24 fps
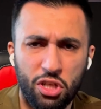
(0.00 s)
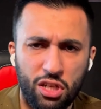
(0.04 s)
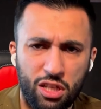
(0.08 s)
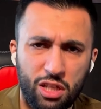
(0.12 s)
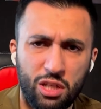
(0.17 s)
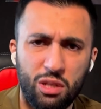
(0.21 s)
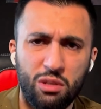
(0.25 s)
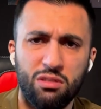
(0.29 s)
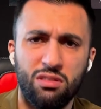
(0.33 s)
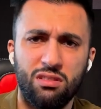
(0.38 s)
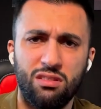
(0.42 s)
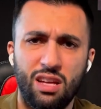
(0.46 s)

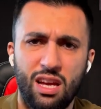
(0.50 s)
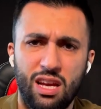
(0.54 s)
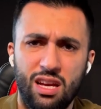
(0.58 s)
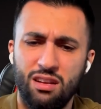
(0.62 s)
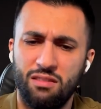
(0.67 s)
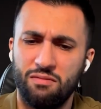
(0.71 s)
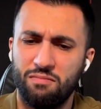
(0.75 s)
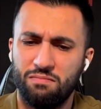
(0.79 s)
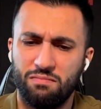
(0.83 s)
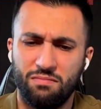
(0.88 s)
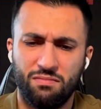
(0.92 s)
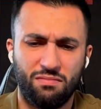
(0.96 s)
acoustic,
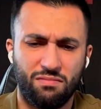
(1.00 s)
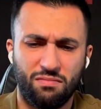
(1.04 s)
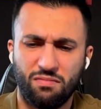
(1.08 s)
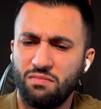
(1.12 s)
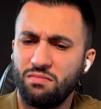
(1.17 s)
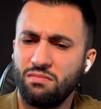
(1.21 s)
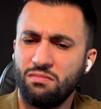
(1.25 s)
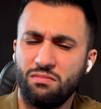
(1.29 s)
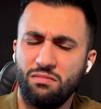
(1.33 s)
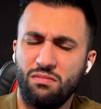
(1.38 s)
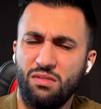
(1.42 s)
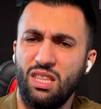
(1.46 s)

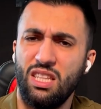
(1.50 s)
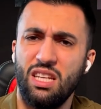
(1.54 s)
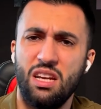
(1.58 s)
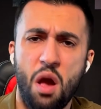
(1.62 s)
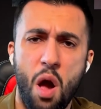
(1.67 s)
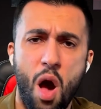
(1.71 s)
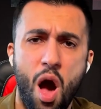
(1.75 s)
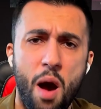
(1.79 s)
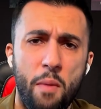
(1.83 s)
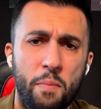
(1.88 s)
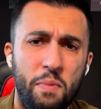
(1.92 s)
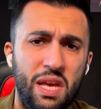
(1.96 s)

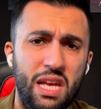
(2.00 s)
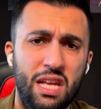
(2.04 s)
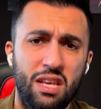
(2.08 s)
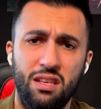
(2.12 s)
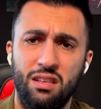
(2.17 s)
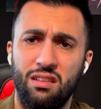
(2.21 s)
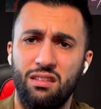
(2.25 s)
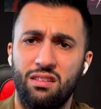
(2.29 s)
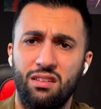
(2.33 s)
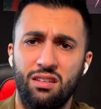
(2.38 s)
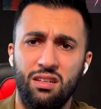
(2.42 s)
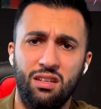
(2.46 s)
I'm in.
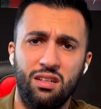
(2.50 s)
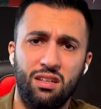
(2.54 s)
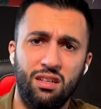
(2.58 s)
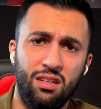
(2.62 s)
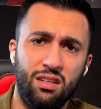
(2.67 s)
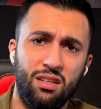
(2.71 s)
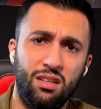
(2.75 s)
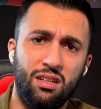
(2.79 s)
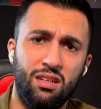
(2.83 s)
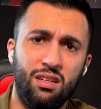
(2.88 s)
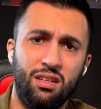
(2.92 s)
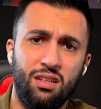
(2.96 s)

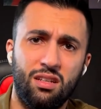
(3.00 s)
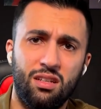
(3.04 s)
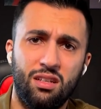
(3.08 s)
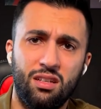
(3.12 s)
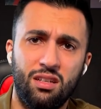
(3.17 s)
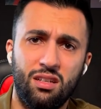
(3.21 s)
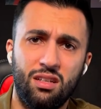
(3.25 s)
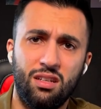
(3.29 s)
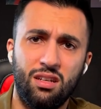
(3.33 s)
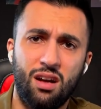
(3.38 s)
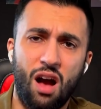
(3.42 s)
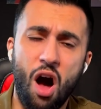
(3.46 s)

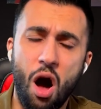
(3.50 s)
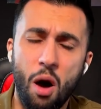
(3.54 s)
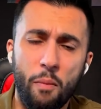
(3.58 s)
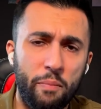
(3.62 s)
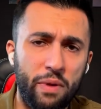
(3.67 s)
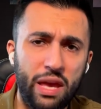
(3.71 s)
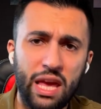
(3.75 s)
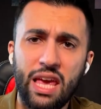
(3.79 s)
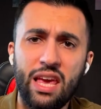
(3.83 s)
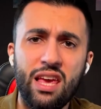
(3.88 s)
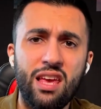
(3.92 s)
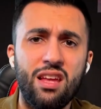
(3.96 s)
I'm
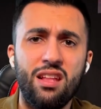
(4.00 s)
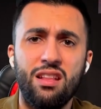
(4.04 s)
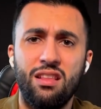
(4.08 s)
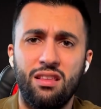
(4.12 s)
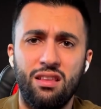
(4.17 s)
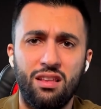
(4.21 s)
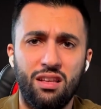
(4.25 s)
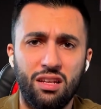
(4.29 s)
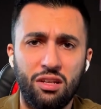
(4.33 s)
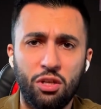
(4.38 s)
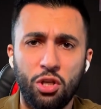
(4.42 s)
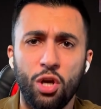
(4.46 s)

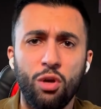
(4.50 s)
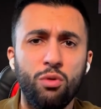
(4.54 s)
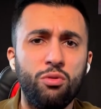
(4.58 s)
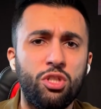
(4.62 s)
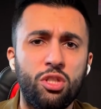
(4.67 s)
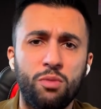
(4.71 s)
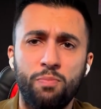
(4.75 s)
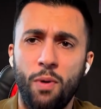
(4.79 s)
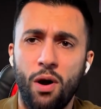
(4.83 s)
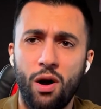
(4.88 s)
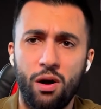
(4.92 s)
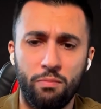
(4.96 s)
in.
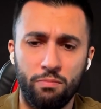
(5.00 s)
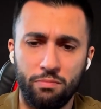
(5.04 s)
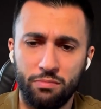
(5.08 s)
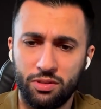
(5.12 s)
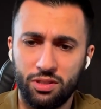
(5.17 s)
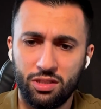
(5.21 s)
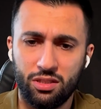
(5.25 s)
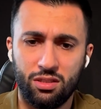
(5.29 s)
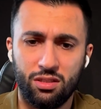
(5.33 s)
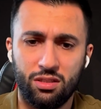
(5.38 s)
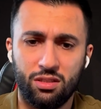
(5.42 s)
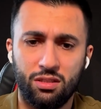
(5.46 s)

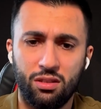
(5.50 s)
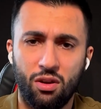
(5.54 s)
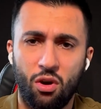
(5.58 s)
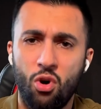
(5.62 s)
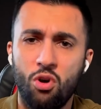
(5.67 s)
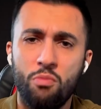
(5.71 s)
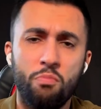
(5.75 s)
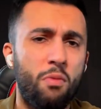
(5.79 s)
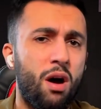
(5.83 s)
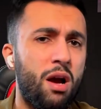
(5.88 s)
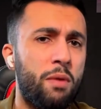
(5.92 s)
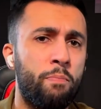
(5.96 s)
Goosebumps
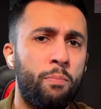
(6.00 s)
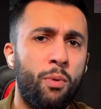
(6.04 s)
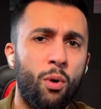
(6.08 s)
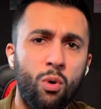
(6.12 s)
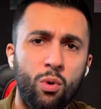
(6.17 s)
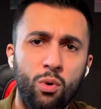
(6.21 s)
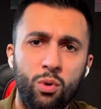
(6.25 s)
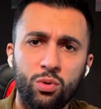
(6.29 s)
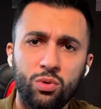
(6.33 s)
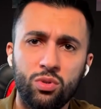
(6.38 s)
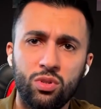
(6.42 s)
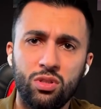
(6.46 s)
on my
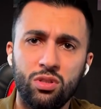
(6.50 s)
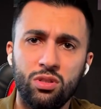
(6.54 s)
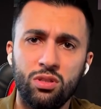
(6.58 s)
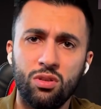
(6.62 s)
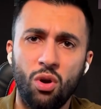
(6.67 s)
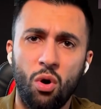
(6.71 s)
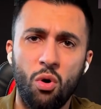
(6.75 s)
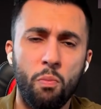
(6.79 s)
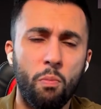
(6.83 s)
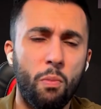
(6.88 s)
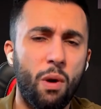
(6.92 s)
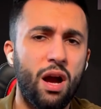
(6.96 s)
balls,
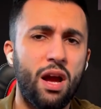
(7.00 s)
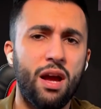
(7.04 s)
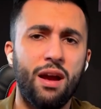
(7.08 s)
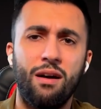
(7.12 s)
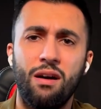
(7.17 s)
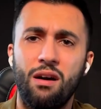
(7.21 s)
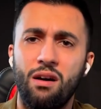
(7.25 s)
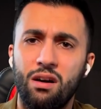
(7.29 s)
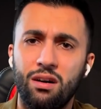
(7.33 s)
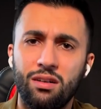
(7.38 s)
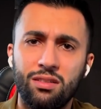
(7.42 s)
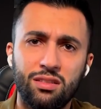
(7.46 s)
on my
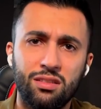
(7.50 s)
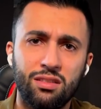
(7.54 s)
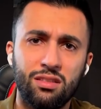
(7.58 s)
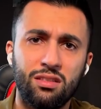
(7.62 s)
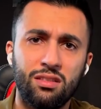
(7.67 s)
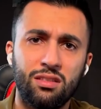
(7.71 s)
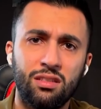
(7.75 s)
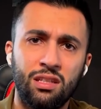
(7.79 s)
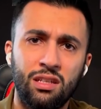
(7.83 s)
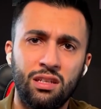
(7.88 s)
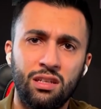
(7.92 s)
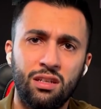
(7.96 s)

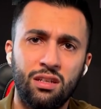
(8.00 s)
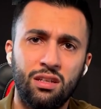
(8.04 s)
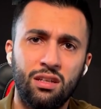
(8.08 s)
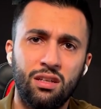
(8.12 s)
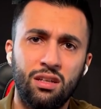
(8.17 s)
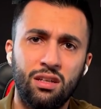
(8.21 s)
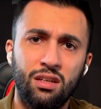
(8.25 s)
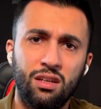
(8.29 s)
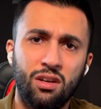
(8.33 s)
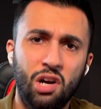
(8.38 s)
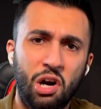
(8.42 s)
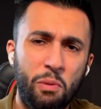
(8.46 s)
ass,
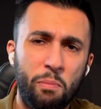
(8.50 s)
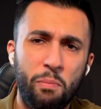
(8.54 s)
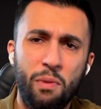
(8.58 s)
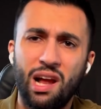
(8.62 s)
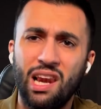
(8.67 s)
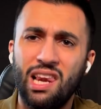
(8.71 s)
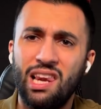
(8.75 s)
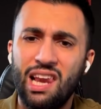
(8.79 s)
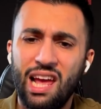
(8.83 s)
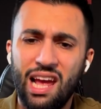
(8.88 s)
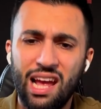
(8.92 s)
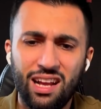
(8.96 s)
on my
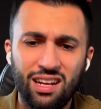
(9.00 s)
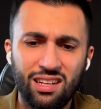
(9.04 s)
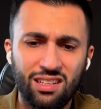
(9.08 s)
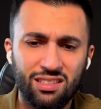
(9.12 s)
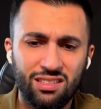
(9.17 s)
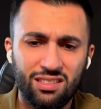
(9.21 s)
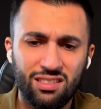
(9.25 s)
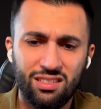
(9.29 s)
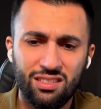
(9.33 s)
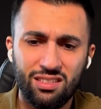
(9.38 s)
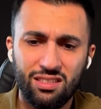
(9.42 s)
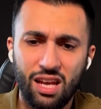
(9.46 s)

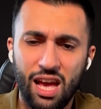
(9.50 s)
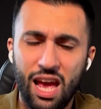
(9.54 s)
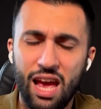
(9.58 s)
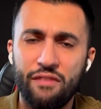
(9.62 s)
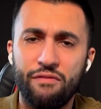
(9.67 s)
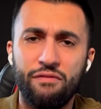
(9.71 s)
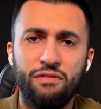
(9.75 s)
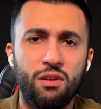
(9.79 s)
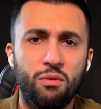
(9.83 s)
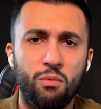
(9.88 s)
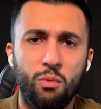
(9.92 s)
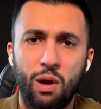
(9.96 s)
legs,
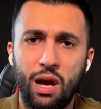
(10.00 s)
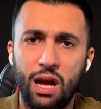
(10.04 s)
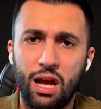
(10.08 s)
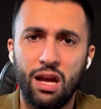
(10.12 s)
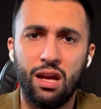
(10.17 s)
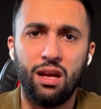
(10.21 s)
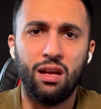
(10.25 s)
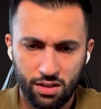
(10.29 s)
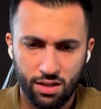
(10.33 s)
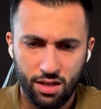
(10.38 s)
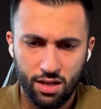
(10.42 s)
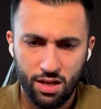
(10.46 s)
everywhere.